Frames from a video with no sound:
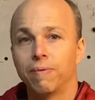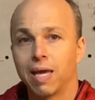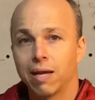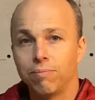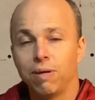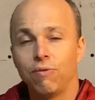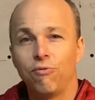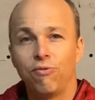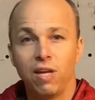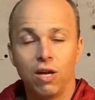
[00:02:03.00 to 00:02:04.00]
get me
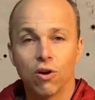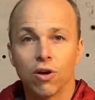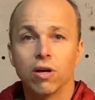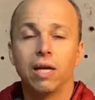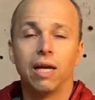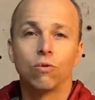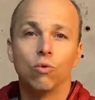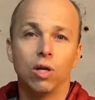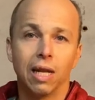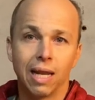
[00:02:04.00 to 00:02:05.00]
fear it
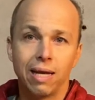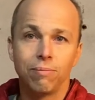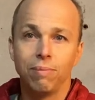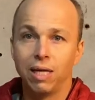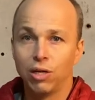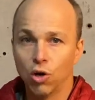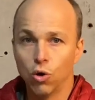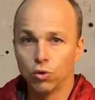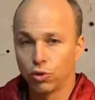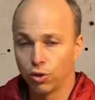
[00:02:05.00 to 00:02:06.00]
would let me
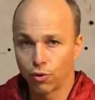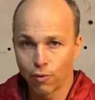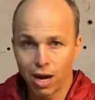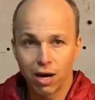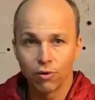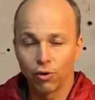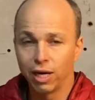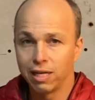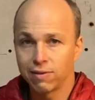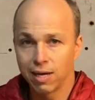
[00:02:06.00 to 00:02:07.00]
go to the ground or
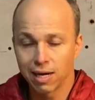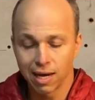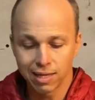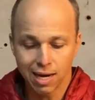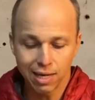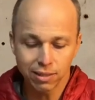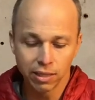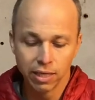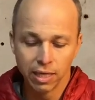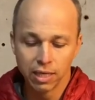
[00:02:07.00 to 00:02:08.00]
anything like that.
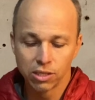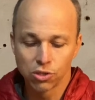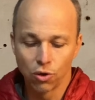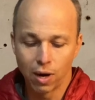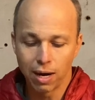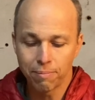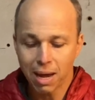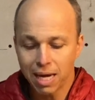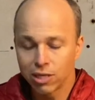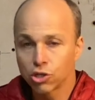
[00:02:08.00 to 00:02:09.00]
So I
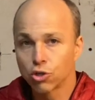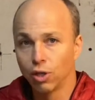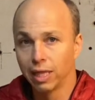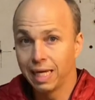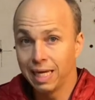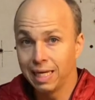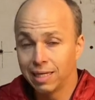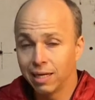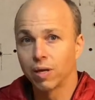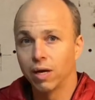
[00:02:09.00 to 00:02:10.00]
managed to
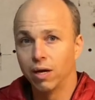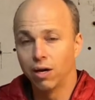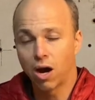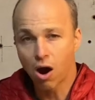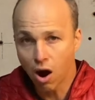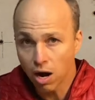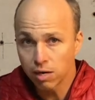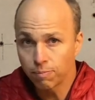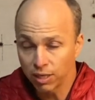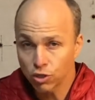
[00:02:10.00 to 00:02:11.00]
lead a
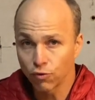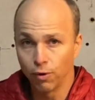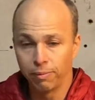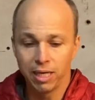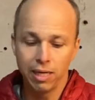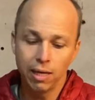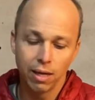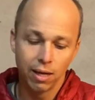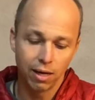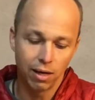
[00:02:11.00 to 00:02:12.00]
hard pitch for me
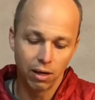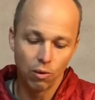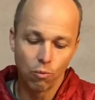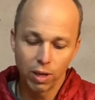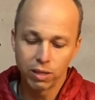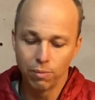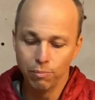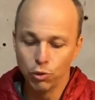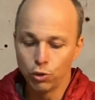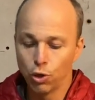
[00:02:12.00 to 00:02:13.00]
with the
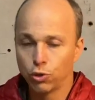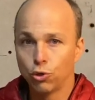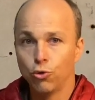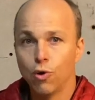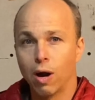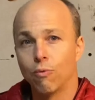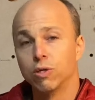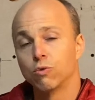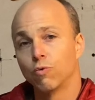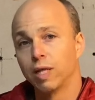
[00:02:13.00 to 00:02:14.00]
Mudo 2. I
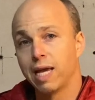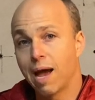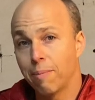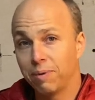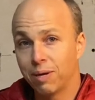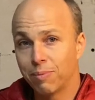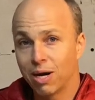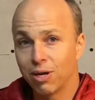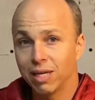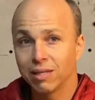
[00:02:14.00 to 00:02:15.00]
was really happy
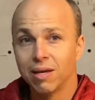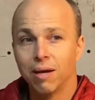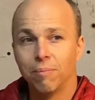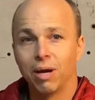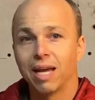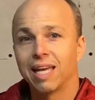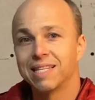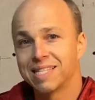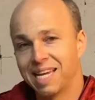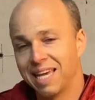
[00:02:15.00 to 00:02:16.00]
about it, but I can
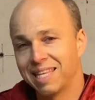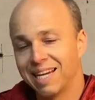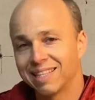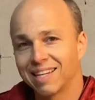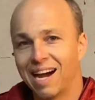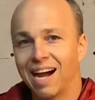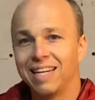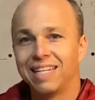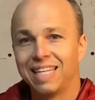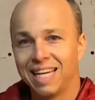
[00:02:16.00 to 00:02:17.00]
say that
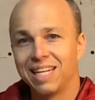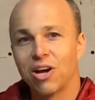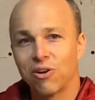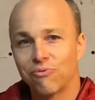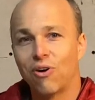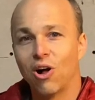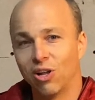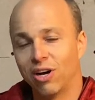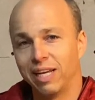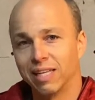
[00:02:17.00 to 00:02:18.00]
I did not fall
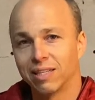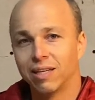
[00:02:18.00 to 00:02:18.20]
on it.